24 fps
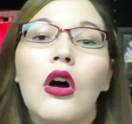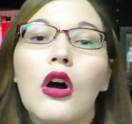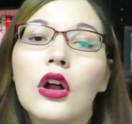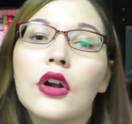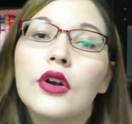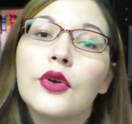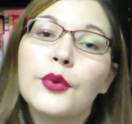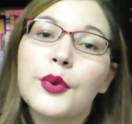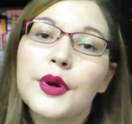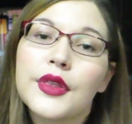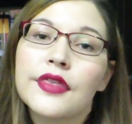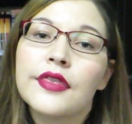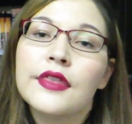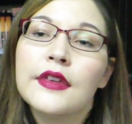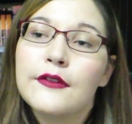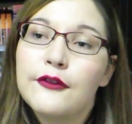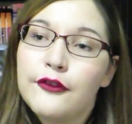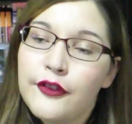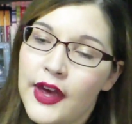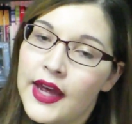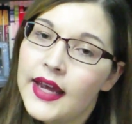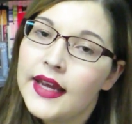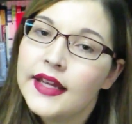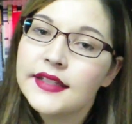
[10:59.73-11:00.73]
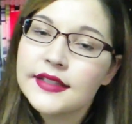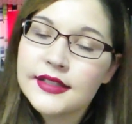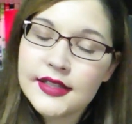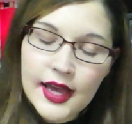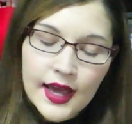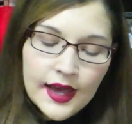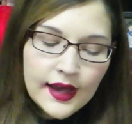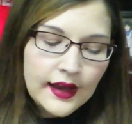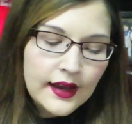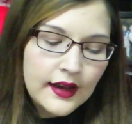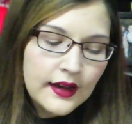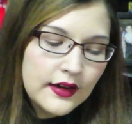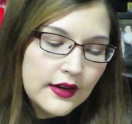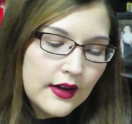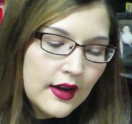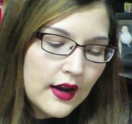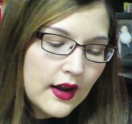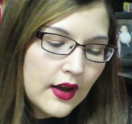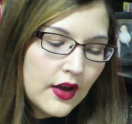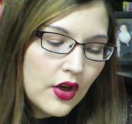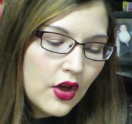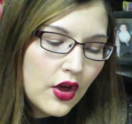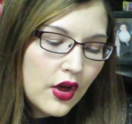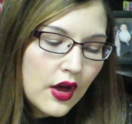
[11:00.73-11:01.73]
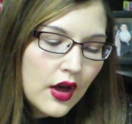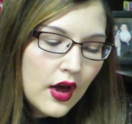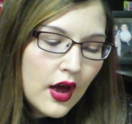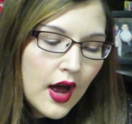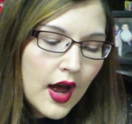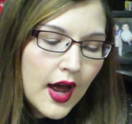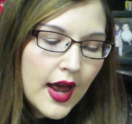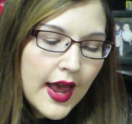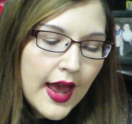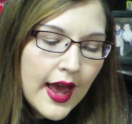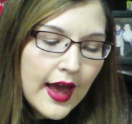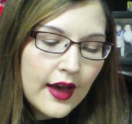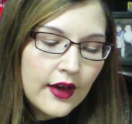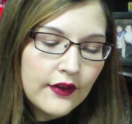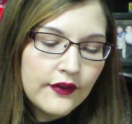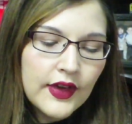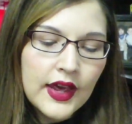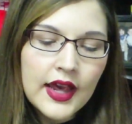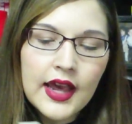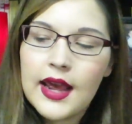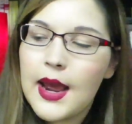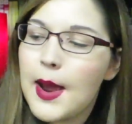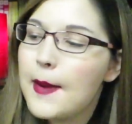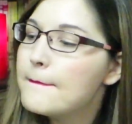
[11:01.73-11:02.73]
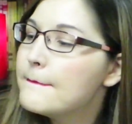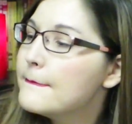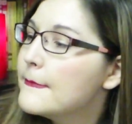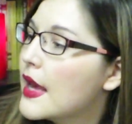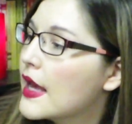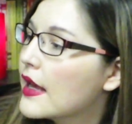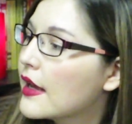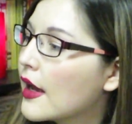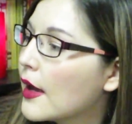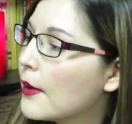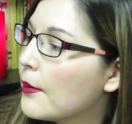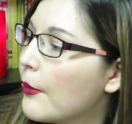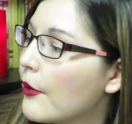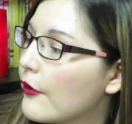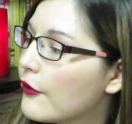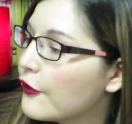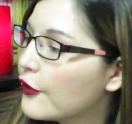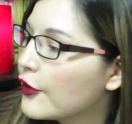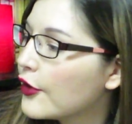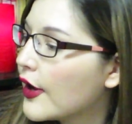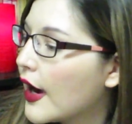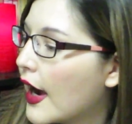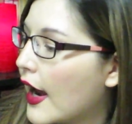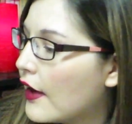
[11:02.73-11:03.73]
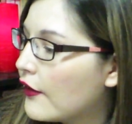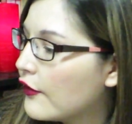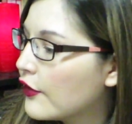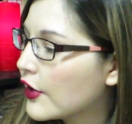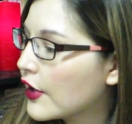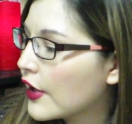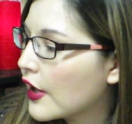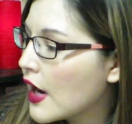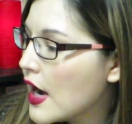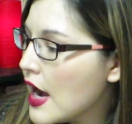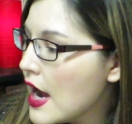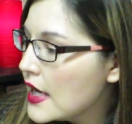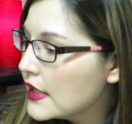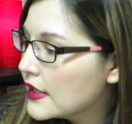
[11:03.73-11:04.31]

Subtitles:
on with the face, and I have a Makeup Forever